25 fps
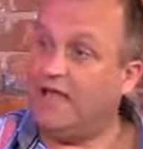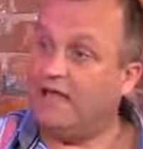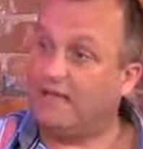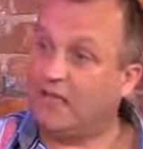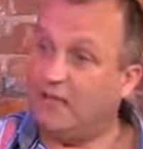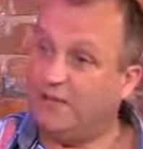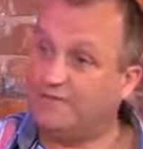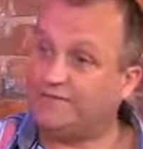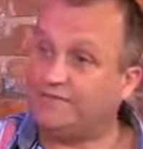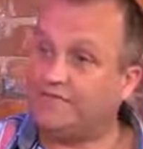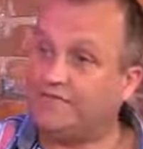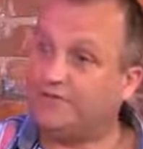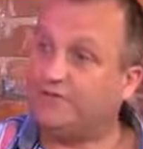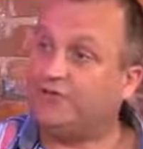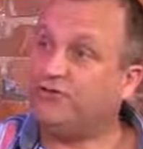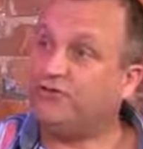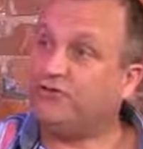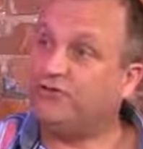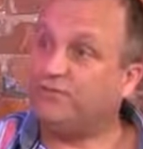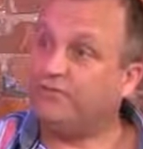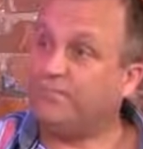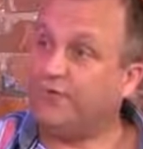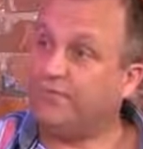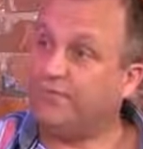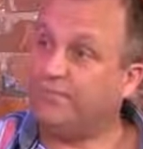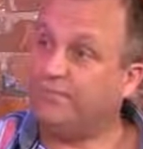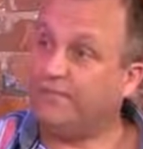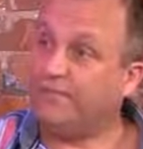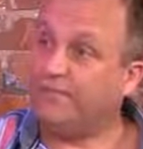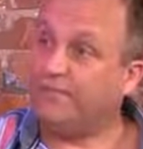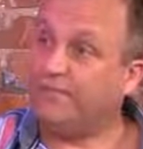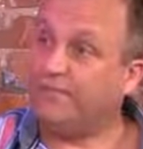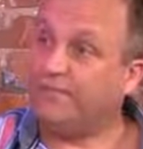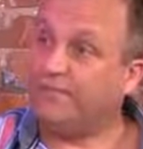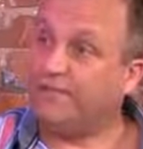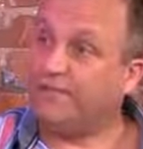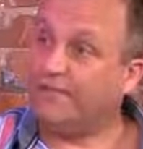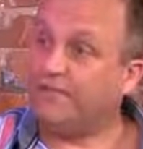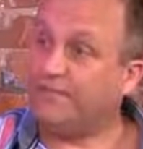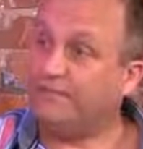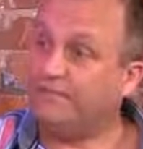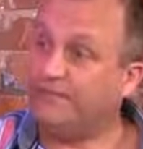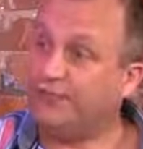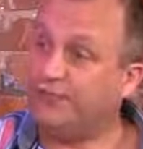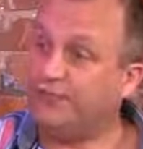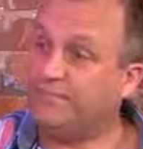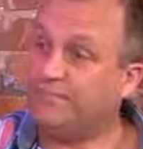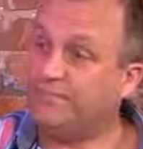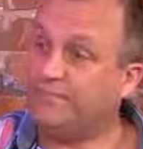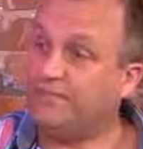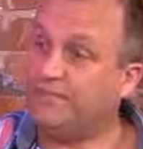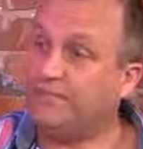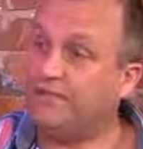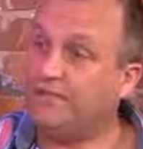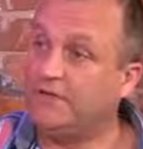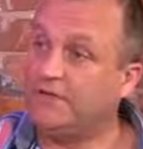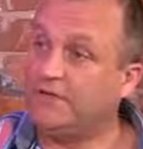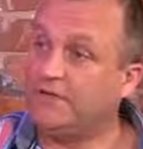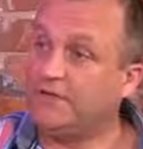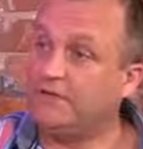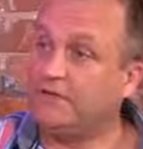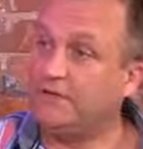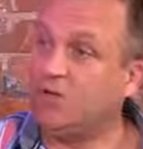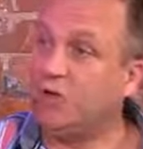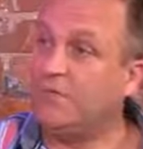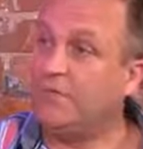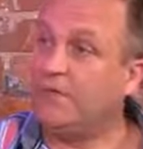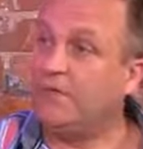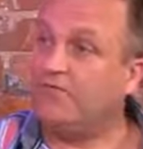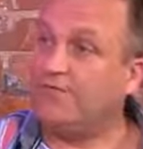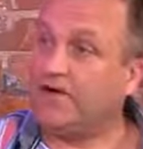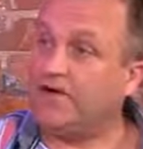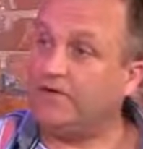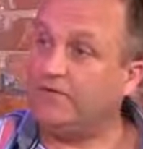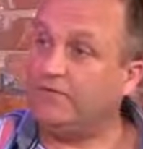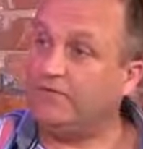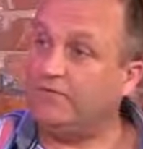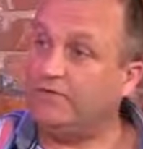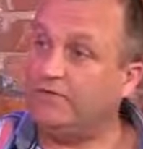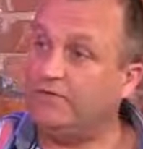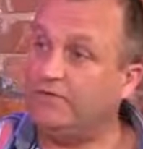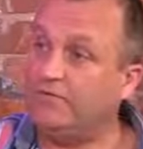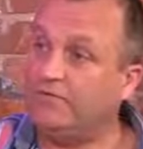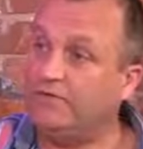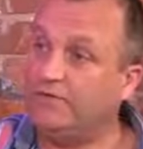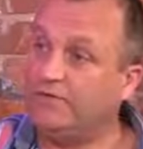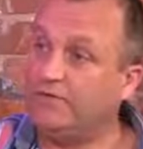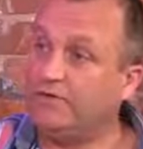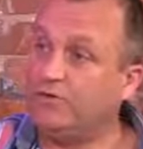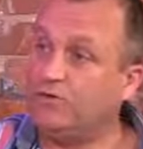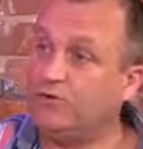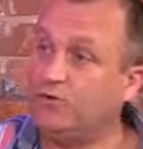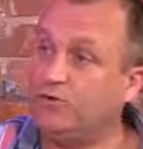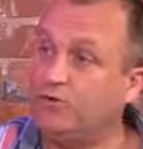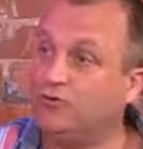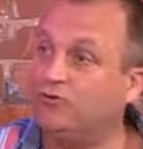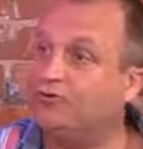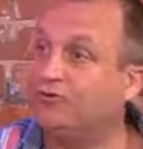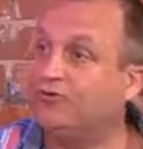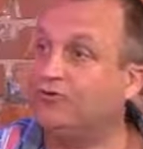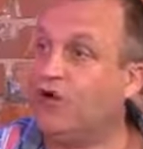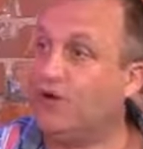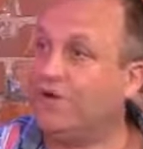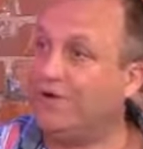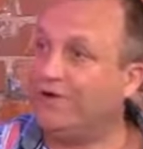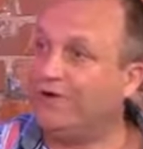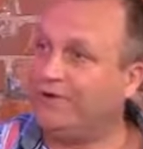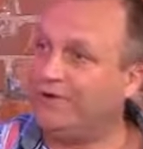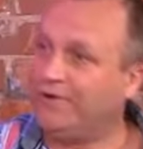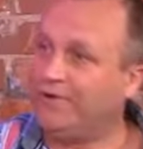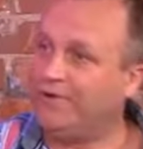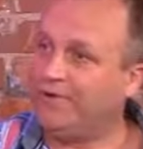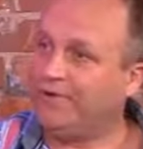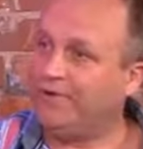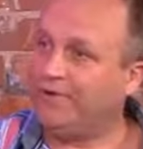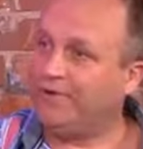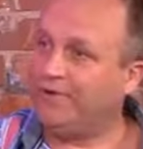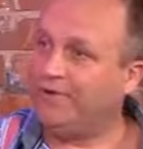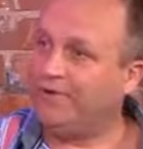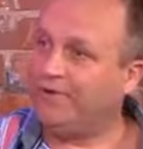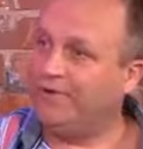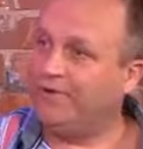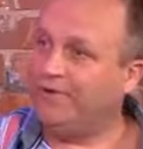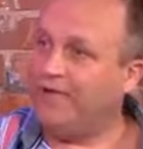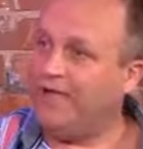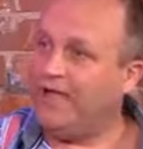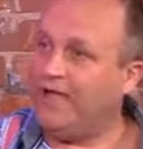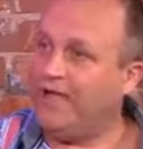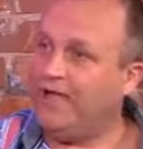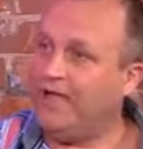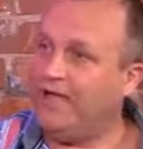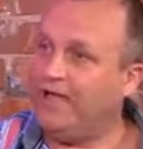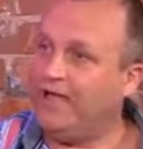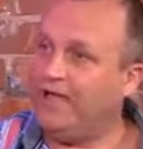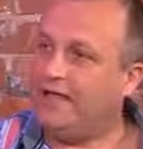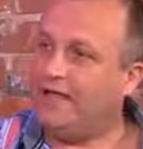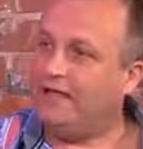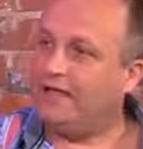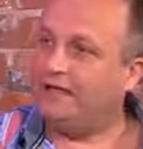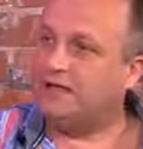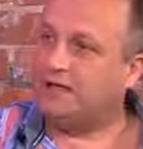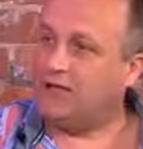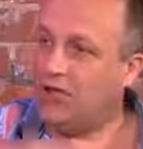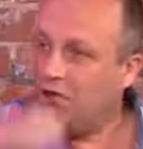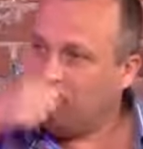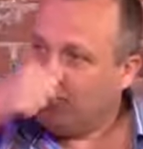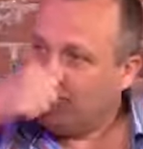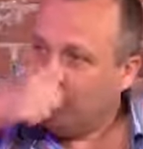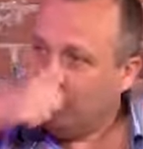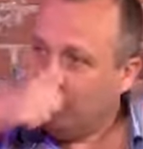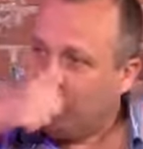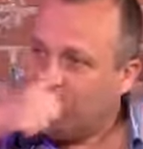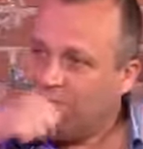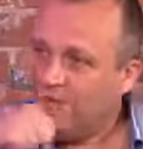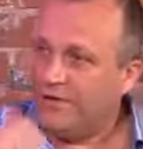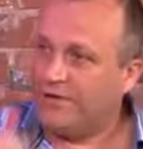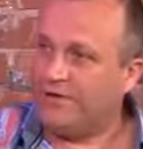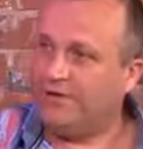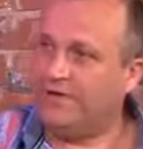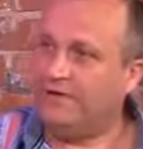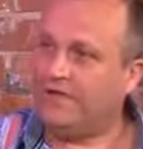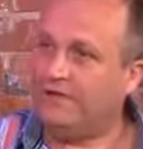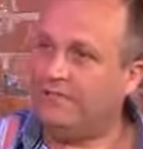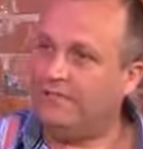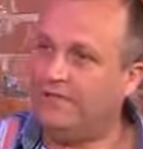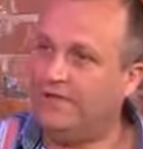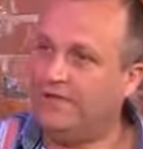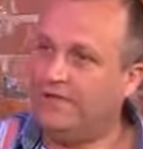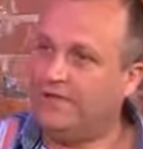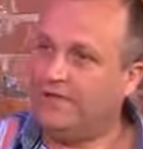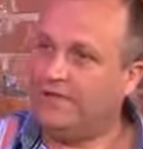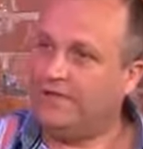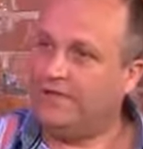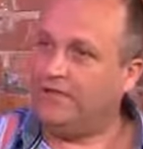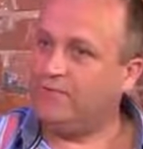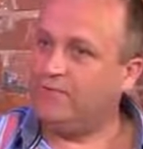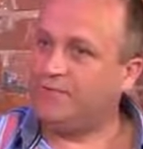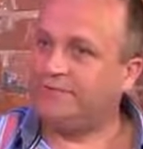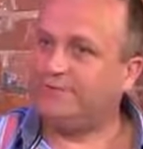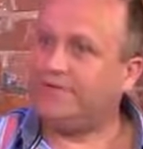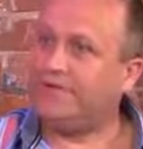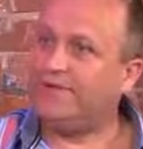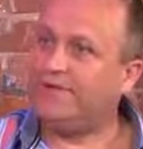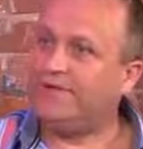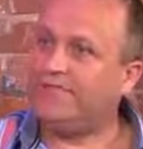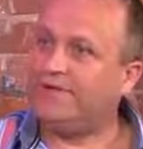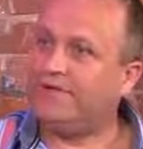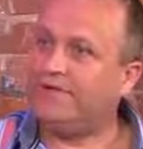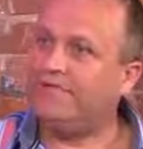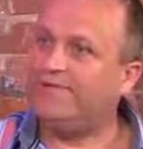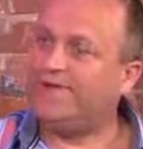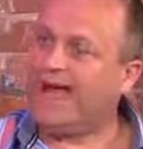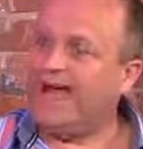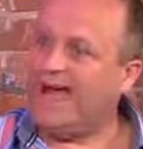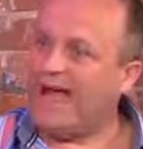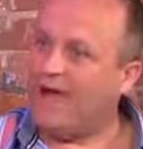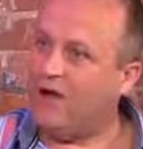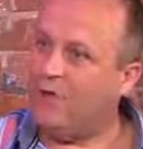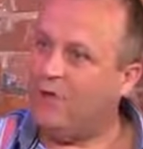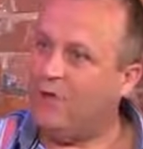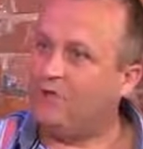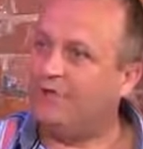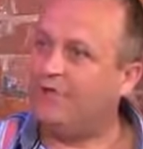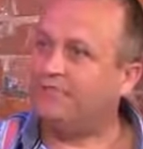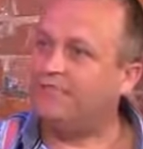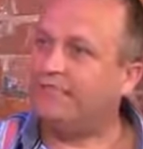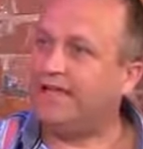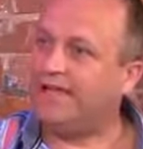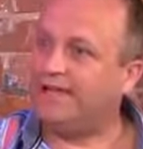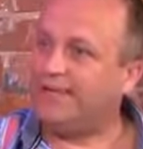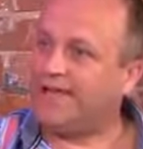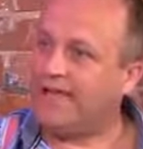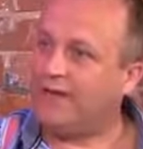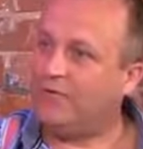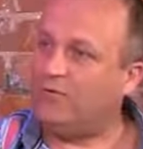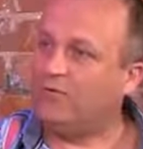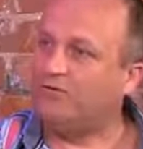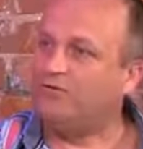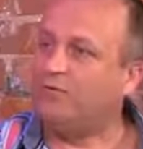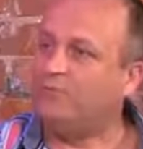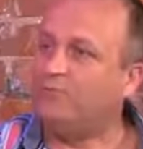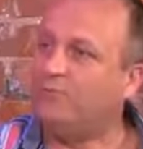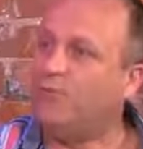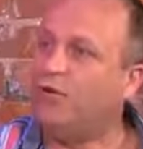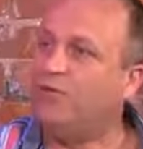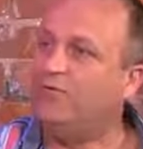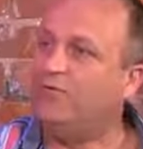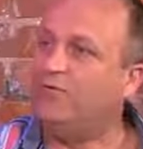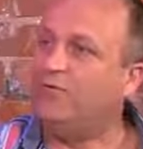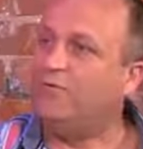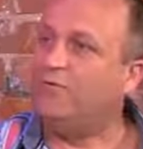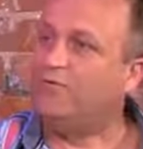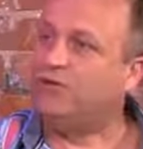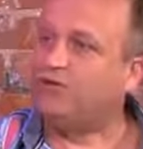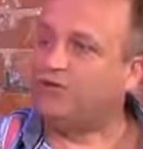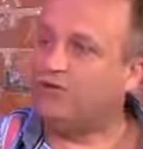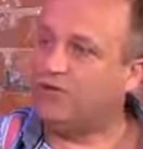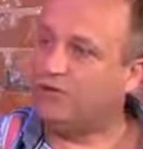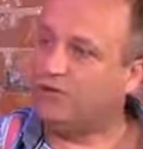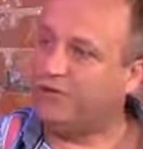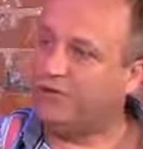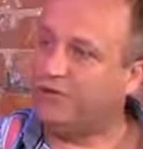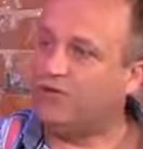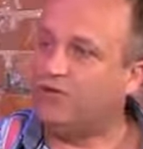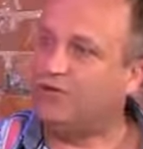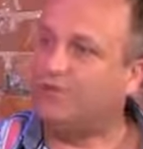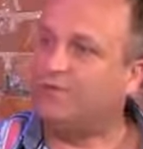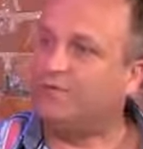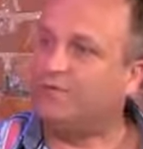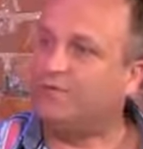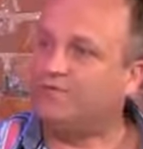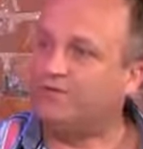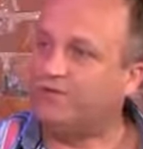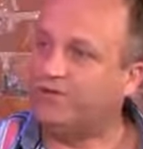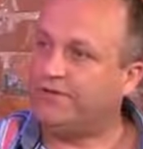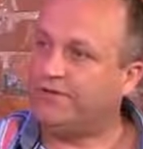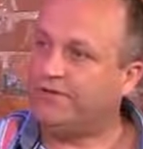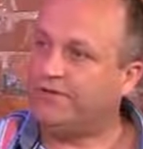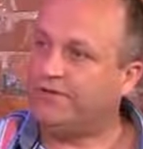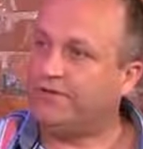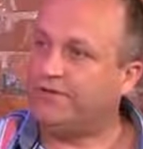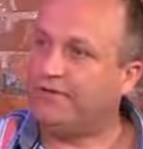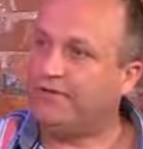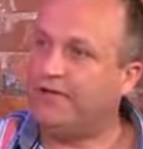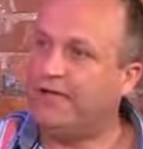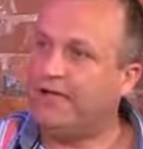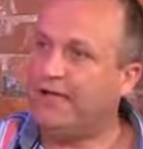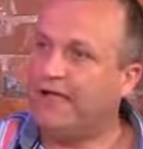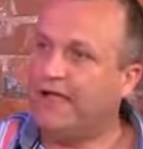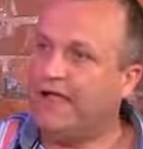Lots of young people in groups coming around, hoods going up, collars going up, and they were standing around for hours and hours, and more of them were turning up and turning up.